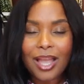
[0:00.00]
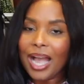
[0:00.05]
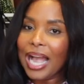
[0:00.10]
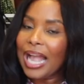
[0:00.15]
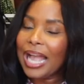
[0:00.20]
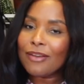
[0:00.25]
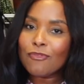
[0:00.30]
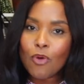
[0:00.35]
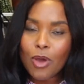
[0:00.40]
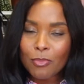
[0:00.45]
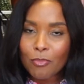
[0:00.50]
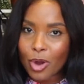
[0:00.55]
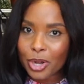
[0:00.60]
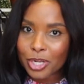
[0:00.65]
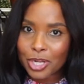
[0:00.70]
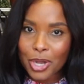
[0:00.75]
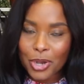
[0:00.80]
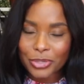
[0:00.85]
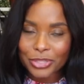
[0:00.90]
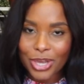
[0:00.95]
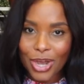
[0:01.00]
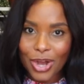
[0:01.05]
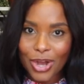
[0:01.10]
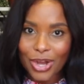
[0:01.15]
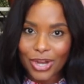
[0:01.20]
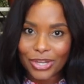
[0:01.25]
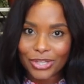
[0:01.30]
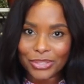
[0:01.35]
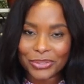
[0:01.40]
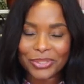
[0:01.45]
I have one more to go,
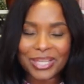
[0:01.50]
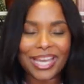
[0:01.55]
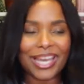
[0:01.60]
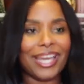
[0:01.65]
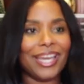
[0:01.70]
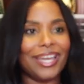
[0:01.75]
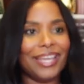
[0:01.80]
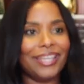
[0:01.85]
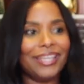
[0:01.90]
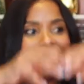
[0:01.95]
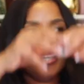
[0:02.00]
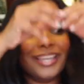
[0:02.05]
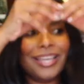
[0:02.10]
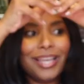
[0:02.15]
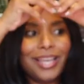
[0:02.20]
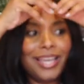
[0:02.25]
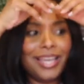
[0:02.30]
y'all. Okay.